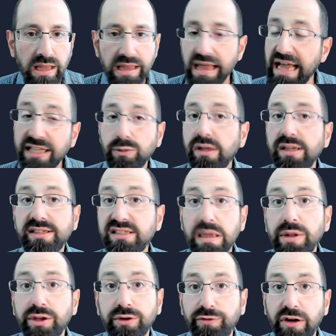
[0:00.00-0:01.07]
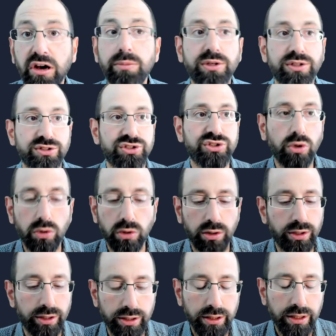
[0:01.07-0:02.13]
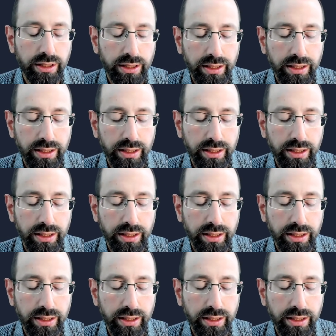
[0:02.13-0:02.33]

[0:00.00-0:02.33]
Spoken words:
as well as some other variable to store